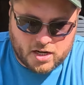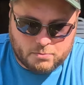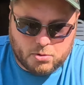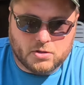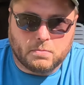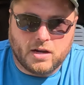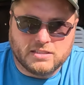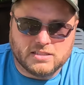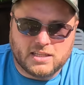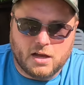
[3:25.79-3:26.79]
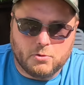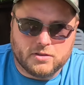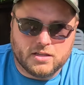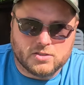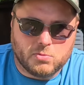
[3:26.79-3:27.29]
I'll put the prices down with
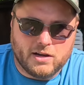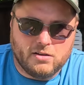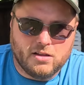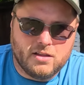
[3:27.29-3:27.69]
it as well.